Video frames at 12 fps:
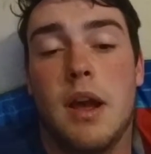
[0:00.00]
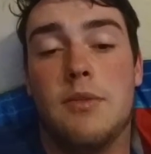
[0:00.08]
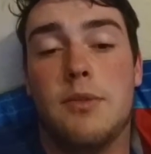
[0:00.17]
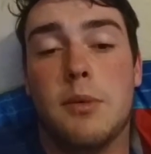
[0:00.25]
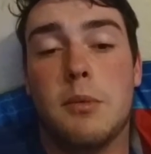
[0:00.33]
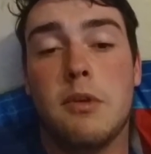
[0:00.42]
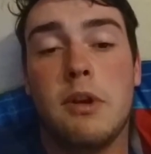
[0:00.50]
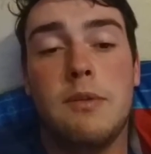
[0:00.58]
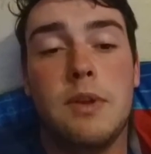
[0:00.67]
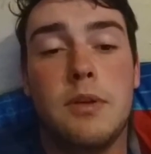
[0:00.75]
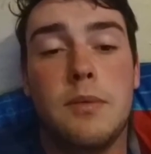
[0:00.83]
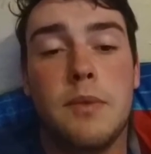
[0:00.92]
A formal
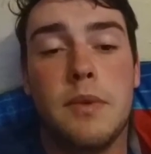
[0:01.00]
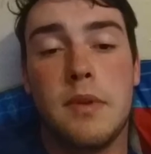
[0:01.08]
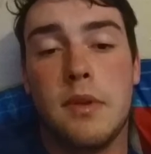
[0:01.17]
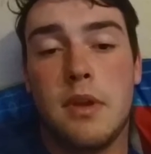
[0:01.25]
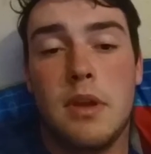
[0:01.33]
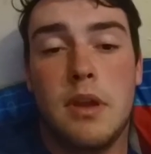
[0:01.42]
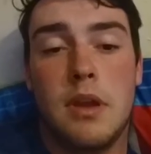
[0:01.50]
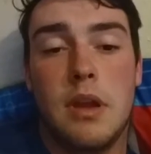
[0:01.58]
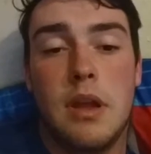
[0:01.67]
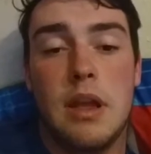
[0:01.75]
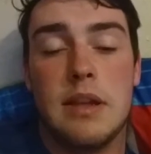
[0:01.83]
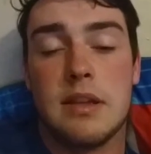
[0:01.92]
review
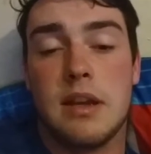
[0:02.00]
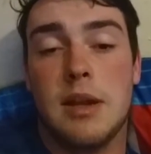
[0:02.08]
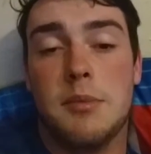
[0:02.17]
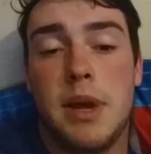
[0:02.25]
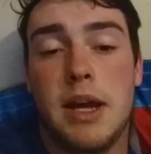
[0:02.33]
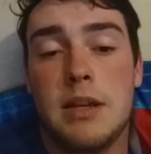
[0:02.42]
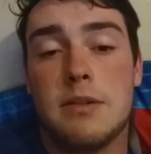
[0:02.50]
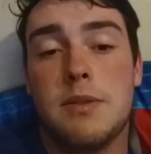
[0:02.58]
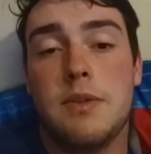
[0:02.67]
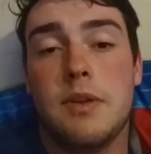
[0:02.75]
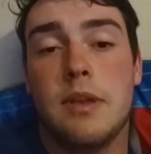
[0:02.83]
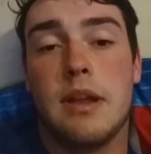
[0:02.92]
is an unbiased
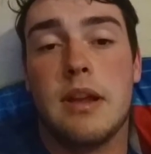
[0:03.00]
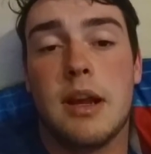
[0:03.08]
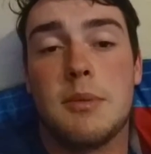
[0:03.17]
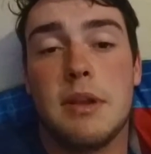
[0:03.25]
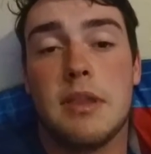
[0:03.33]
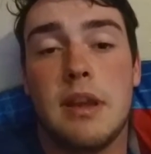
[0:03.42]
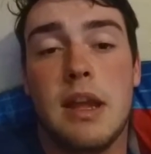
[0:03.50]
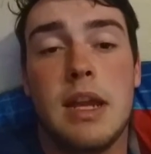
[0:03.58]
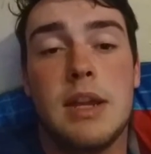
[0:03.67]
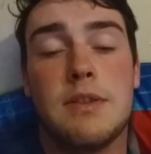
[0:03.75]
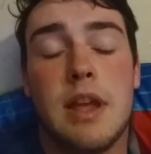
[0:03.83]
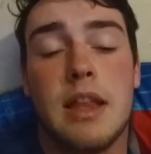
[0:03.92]
review that talks about the
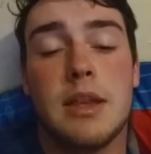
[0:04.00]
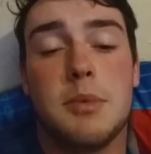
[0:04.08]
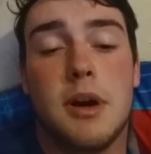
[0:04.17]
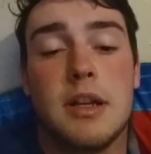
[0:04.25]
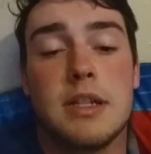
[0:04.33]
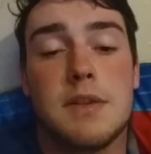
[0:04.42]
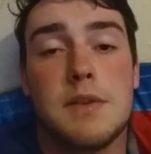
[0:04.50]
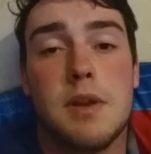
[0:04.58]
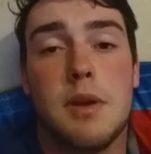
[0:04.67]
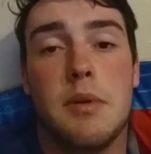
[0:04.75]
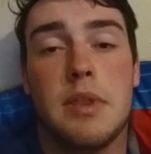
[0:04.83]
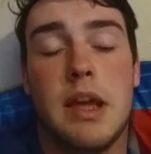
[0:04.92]
negatives and the
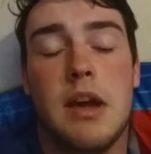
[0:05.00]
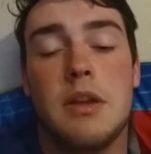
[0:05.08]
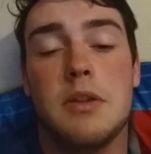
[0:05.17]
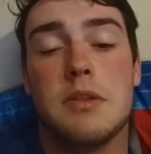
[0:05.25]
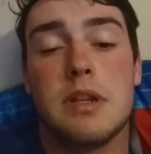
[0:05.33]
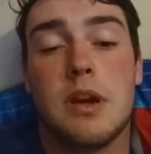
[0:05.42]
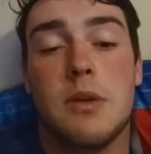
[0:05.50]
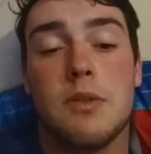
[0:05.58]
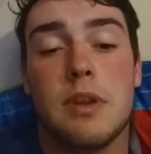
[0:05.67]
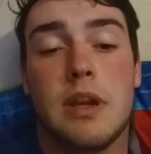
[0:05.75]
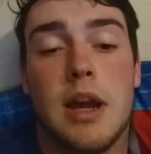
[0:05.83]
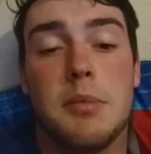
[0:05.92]
positives without using
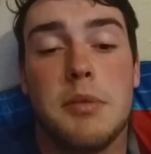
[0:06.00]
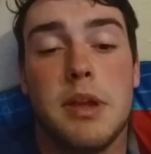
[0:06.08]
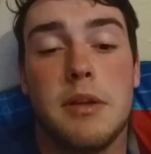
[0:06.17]
over-the-top